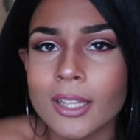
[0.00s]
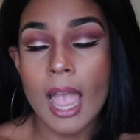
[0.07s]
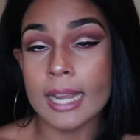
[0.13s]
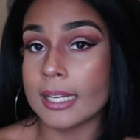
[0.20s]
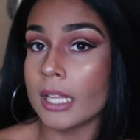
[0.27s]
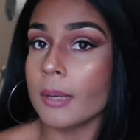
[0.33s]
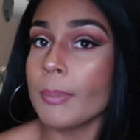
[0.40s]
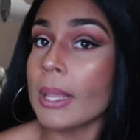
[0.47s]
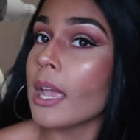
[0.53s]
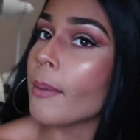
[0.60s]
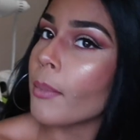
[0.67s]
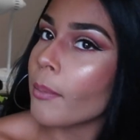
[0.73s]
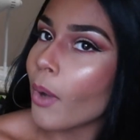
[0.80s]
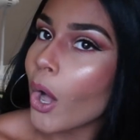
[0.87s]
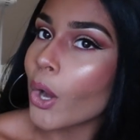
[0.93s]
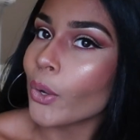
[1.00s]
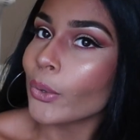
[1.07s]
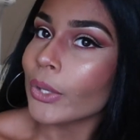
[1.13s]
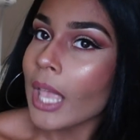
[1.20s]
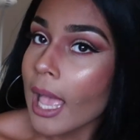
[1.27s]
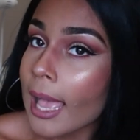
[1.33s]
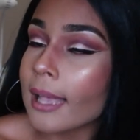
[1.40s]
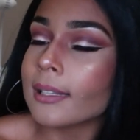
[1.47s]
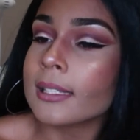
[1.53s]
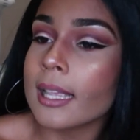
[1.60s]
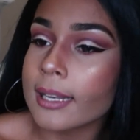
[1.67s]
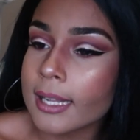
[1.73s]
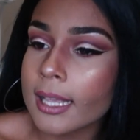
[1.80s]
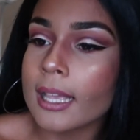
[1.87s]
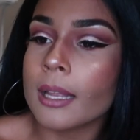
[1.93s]
I did become a model, yes,
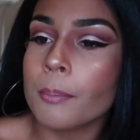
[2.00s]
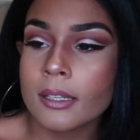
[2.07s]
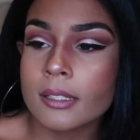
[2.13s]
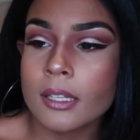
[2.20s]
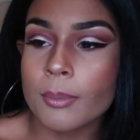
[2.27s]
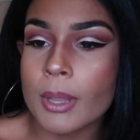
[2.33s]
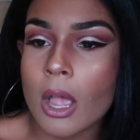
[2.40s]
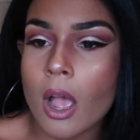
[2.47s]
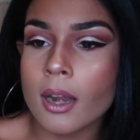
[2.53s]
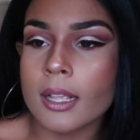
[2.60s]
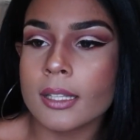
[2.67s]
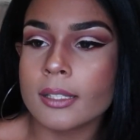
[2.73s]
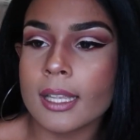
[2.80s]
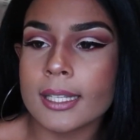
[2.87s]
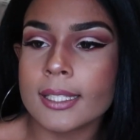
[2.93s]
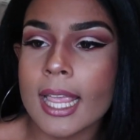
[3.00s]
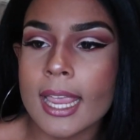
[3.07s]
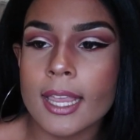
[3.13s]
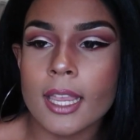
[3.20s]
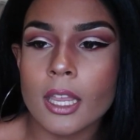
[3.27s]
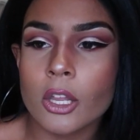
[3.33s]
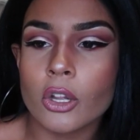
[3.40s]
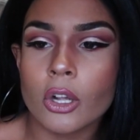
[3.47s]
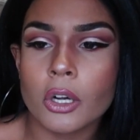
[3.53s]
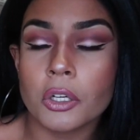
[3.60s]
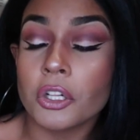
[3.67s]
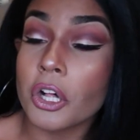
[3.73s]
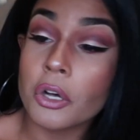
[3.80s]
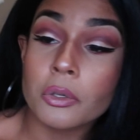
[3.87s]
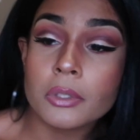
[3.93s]
I did. To be honest, like taking your
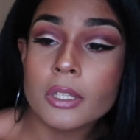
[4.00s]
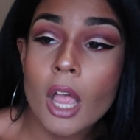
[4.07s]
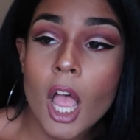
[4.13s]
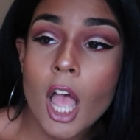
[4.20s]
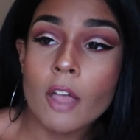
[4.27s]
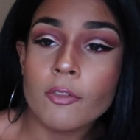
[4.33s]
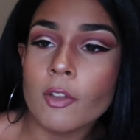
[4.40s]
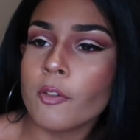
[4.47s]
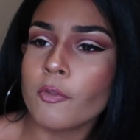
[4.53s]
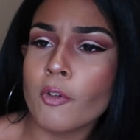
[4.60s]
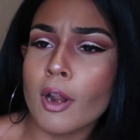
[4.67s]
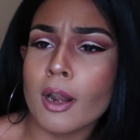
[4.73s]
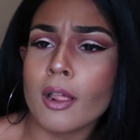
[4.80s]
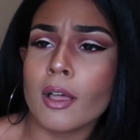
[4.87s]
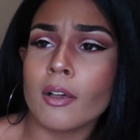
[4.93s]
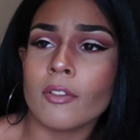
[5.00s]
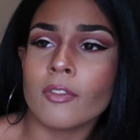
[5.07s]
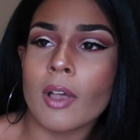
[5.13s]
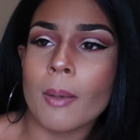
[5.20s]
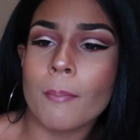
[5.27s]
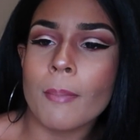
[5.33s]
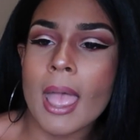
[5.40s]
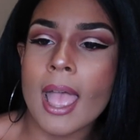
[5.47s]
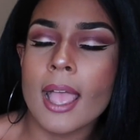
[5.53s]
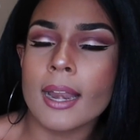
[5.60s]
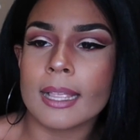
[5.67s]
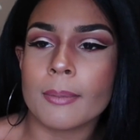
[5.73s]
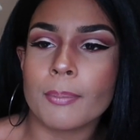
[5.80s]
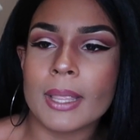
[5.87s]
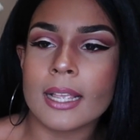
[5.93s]
clothes off in front of
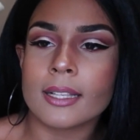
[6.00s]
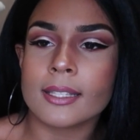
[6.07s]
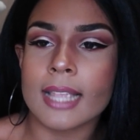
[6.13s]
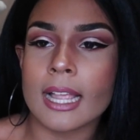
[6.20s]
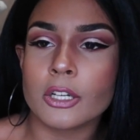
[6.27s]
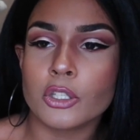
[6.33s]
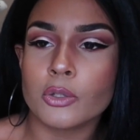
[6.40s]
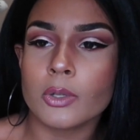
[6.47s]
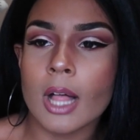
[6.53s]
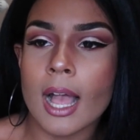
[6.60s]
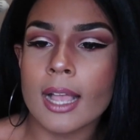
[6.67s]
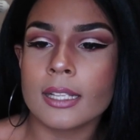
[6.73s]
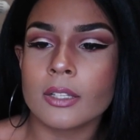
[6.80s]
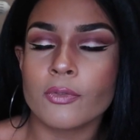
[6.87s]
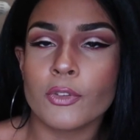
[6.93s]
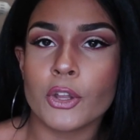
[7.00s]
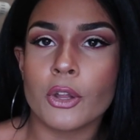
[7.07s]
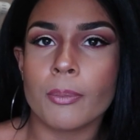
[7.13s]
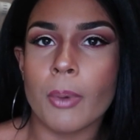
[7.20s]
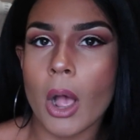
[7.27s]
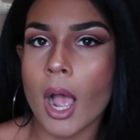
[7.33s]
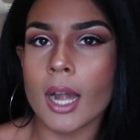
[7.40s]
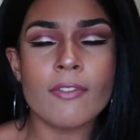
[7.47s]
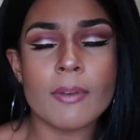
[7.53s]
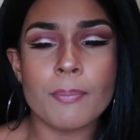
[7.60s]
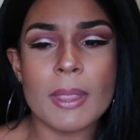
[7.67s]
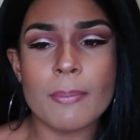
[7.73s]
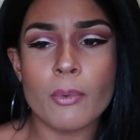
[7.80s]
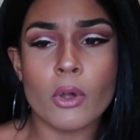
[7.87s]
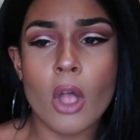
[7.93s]
men, like being sexualized for your body.
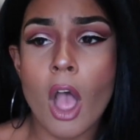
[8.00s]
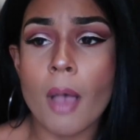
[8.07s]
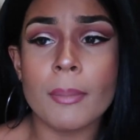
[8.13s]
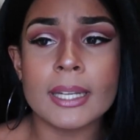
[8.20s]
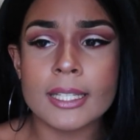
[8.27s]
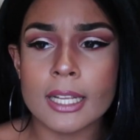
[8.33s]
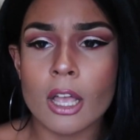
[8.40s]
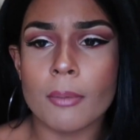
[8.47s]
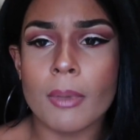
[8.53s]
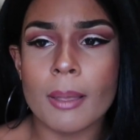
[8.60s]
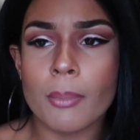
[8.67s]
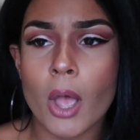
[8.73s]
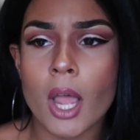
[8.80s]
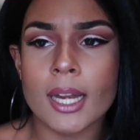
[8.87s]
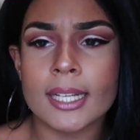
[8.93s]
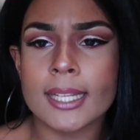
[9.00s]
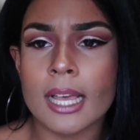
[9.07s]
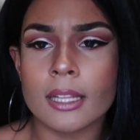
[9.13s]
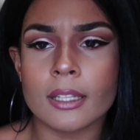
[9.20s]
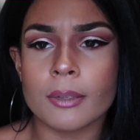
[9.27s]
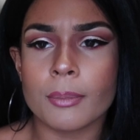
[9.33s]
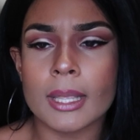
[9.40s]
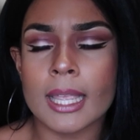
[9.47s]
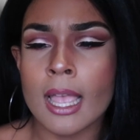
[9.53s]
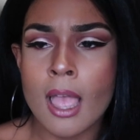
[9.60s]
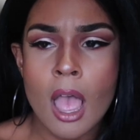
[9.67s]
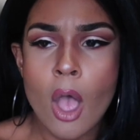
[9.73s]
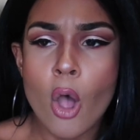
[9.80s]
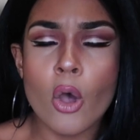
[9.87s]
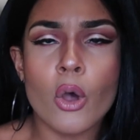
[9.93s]
Even people commenting on my body telling me,
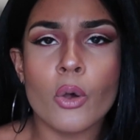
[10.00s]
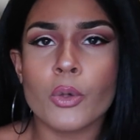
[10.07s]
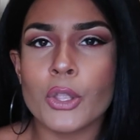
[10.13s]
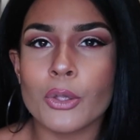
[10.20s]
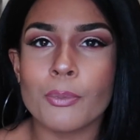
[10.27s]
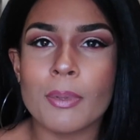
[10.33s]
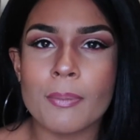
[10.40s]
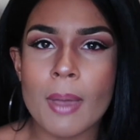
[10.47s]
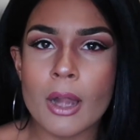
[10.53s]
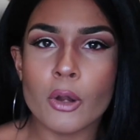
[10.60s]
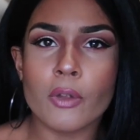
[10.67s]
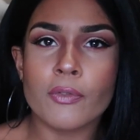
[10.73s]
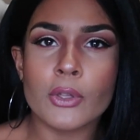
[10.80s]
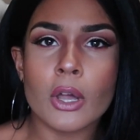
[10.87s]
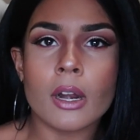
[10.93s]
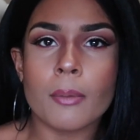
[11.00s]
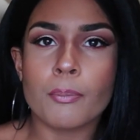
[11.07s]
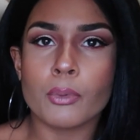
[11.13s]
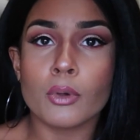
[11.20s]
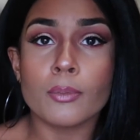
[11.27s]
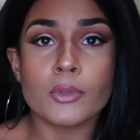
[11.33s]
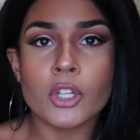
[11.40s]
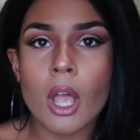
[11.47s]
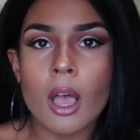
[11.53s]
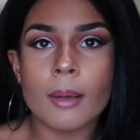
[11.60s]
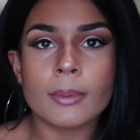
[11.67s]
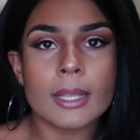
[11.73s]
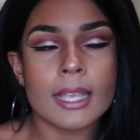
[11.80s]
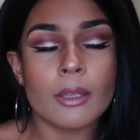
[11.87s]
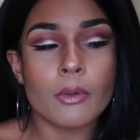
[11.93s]
oh, you'd be better if you got a boob
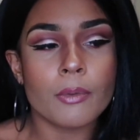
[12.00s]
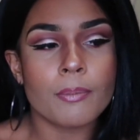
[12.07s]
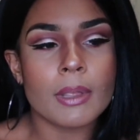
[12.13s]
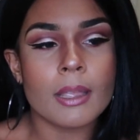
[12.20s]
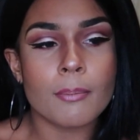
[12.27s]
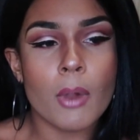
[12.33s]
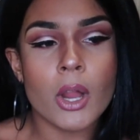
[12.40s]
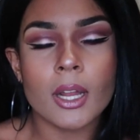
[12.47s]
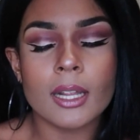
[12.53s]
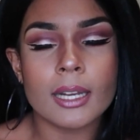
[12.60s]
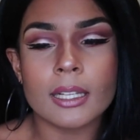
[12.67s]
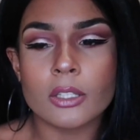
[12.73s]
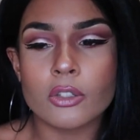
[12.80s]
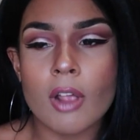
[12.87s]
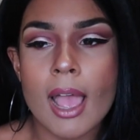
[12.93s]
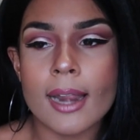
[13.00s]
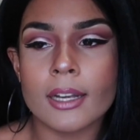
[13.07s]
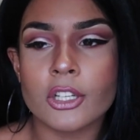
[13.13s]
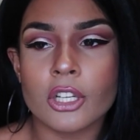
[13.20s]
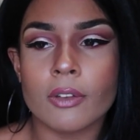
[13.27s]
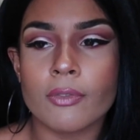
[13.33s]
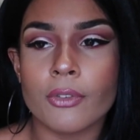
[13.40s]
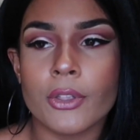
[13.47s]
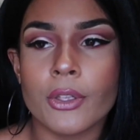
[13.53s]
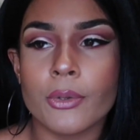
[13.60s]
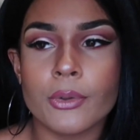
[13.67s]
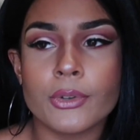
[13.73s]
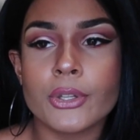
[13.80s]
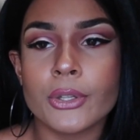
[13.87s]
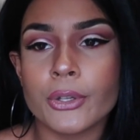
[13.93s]
job. Like it would be marketing strategy for
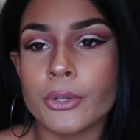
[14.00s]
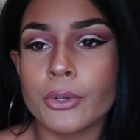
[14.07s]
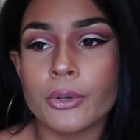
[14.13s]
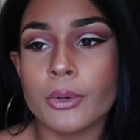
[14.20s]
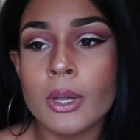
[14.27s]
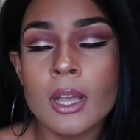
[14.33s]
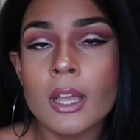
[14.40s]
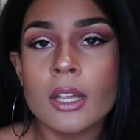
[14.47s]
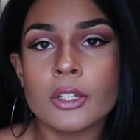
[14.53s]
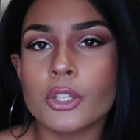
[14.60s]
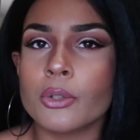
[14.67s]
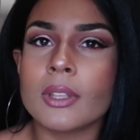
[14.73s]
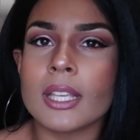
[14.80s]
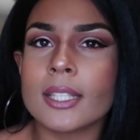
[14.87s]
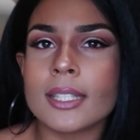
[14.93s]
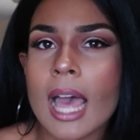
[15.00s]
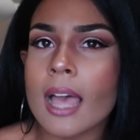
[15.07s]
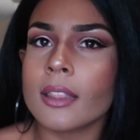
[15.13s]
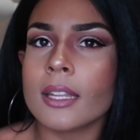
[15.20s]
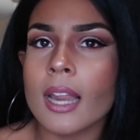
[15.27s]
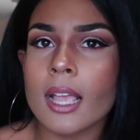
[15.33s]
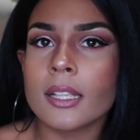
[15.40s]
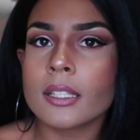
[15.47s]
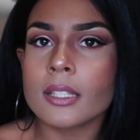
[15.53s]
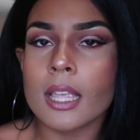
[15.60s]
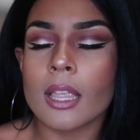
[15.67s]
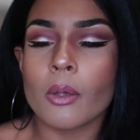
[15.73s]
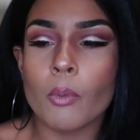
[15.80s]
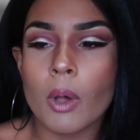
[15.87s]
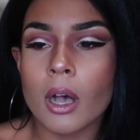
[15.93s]
you to do this, that, and the next
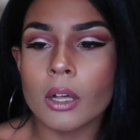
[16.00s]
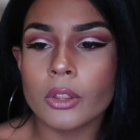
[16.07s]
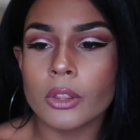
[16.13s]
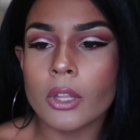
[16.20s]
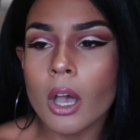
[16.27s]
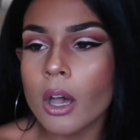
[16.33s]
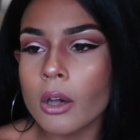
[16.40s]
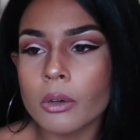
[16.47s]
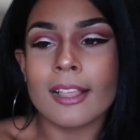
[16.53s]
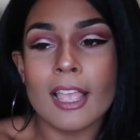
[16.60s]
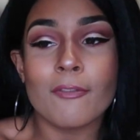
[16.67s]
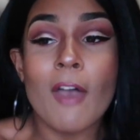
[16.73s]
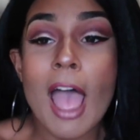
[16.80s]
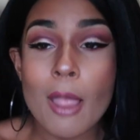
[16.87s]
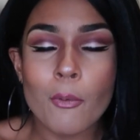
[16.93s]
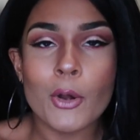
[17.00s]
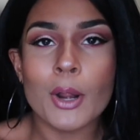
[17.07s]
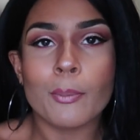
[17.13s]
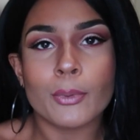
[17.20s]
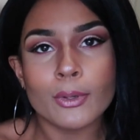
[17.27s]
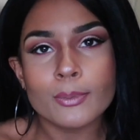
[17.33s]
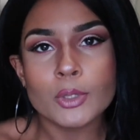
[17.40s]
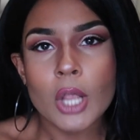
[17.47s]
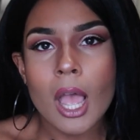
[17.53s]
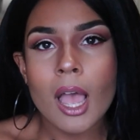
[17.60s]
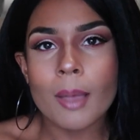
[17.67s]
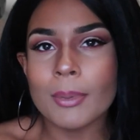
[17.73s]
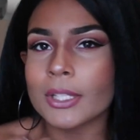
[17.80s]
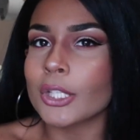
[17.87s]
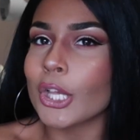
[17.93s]
thing. Well, no. If I want a boob
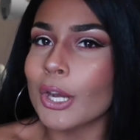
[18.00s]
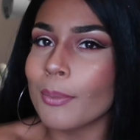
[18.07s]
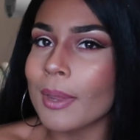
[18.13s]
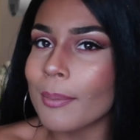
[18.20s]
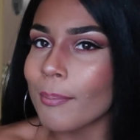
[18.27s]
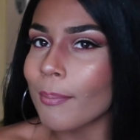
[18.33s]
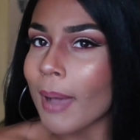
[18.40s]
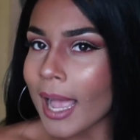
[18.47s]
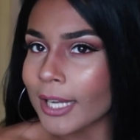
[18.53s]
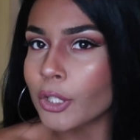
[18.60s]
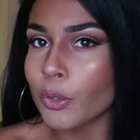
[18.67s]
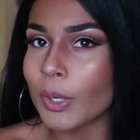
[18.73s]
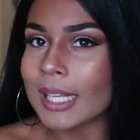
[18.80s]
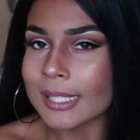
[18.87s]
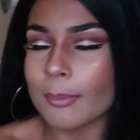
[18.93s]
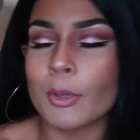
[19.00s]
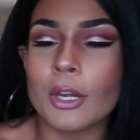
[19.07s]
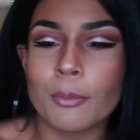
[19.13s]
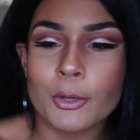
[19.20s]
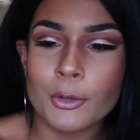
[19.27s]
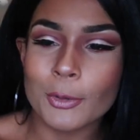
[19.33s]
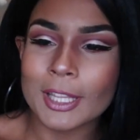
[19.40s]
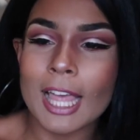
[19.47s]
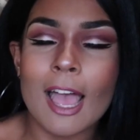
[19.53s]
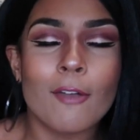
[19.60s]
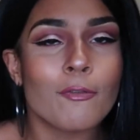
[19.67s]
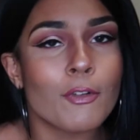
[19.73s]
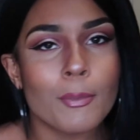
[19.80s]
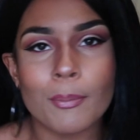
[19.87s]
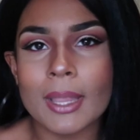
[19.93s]
job, it's gonna be my choice. I'm gonna be doing
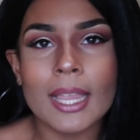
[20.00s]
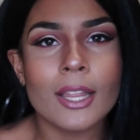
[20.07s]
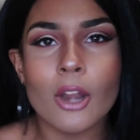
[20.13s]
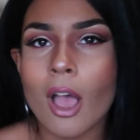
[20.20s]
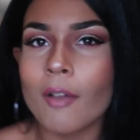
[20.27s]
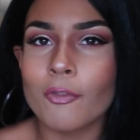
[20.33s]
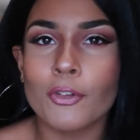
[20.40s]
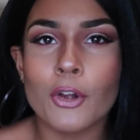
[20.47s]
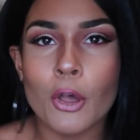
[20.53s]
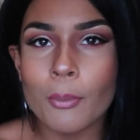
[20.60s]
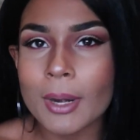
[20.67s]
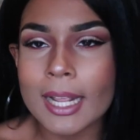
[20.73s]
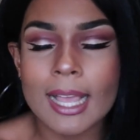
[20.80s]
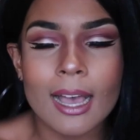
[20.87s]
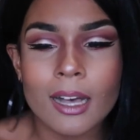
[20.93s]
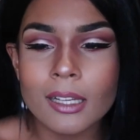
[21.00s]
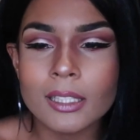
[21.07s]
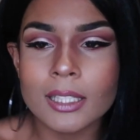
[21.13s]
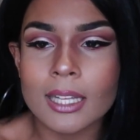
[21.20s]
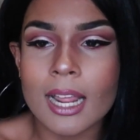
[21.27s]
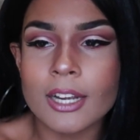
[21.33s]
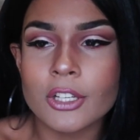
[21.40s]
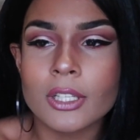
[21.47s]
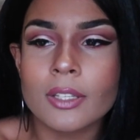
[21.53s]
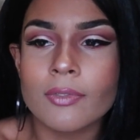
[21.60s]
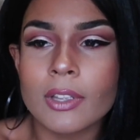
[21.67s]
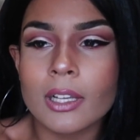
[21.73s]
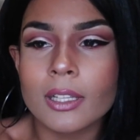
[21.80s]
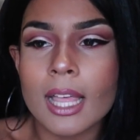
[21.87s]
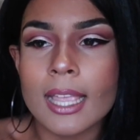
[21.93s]
that for me, not for nobody else. And I
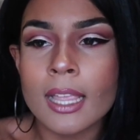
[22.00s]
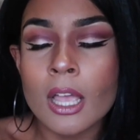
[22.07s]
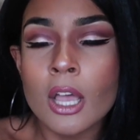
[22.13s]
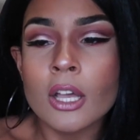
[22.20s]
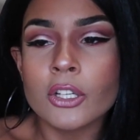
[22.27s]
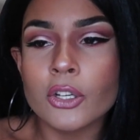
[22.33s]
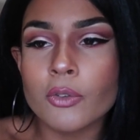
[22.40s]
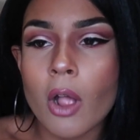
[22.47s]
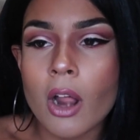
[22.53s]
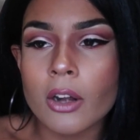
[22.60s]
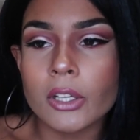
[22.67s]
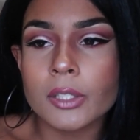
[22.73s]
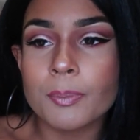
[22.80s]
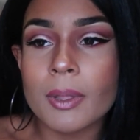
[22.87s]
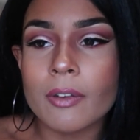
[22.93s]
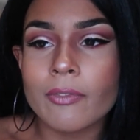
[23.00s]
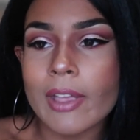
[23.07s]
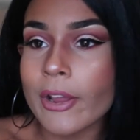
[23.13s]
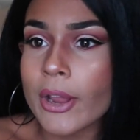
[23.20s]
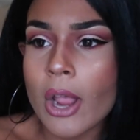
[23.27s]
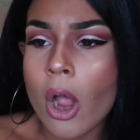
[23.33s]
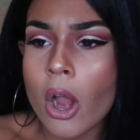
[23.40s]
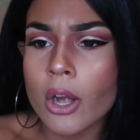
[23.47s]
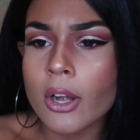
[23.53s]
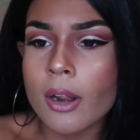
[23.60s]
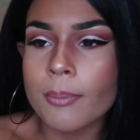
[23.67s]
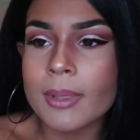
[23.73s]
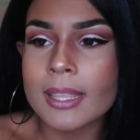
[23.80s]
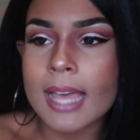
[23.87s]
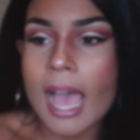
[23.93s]
just feel like Toronto's been very hard on me